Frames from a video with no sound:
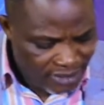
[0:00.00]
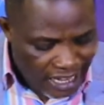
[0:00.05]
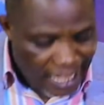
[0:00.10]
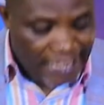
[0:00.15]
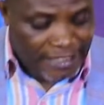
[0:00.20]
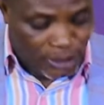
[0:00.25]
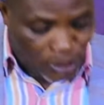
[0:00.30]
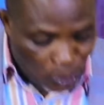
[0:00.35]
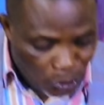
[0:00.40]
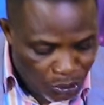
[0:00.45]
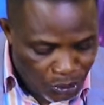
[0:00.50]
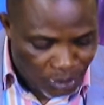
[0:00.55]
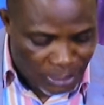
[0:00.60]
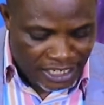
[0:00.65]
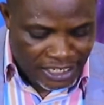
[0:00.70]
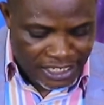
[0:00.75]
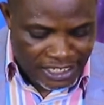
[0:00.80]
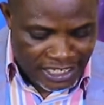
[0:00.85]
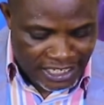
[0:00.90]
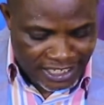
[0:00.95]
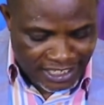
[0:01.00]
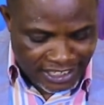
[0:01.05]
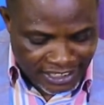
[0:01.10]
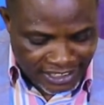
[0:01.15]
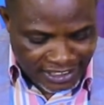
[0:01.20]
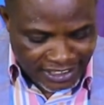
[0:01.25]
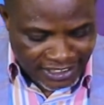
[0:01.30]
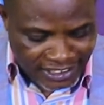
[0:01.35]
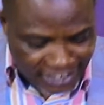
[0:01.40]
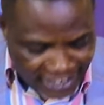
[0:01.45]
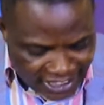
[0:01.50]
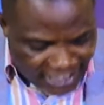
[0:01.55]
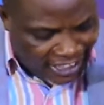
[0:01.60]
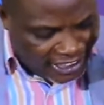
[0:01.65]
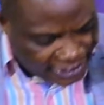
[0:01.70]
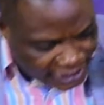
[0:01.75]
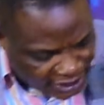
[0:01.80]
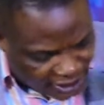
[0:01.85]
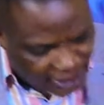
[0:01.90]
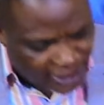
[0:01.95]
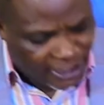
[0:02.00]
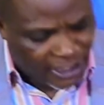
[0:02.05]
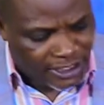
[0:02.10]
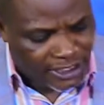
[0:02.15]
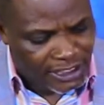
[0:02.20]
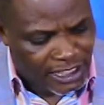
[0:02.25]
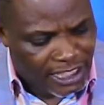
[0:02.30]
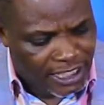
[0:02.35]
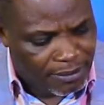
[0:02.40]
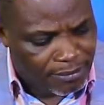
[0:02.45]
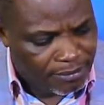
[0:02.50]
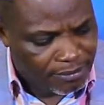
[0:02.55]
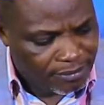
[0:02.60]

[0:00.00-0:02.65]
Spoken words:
and so you can hear, in Jesus' name.